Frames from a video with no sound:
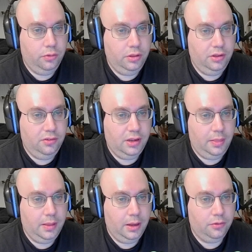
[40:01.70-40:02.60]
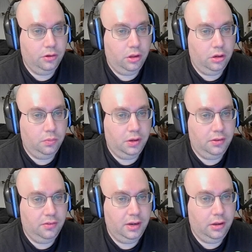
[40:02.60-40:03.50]
of these $10,000
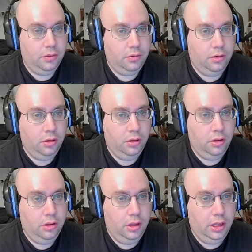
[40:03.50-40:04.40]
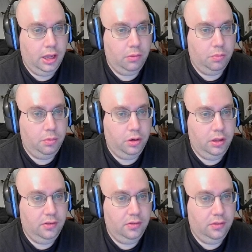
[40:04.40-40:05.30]
ones down, and we'll put
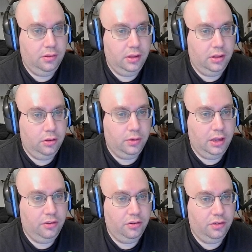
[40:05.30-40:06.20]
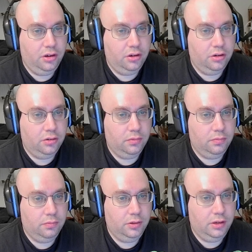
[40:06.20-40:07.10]
it in locations that are
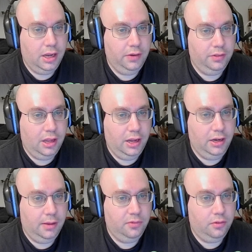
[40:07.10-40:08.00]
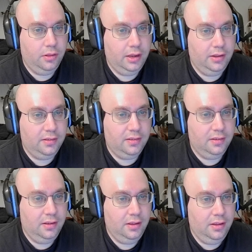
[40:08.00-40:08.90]
kind of lined up so that
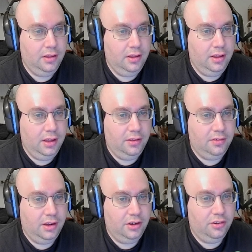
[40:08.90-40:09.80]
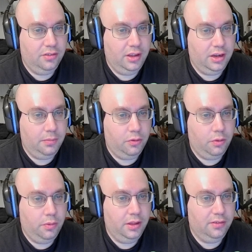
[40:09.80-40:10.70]
it's not just like I'm
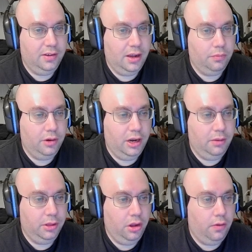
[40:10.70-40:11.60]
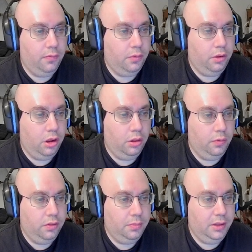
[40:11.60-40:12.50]
throwing things down randomly all over
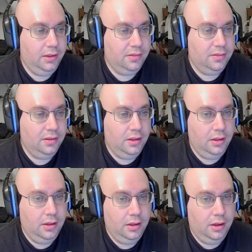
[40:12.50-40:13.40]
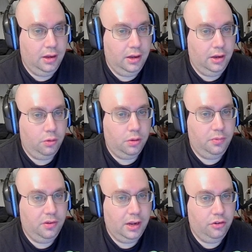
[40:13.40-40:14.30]
the place. An orb
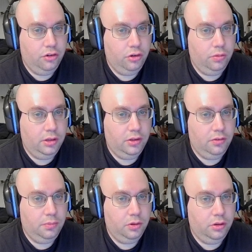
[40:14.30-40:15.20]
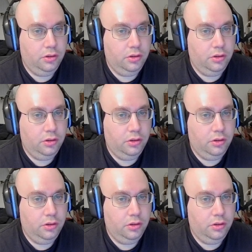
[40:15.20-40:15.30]
statue, let's put...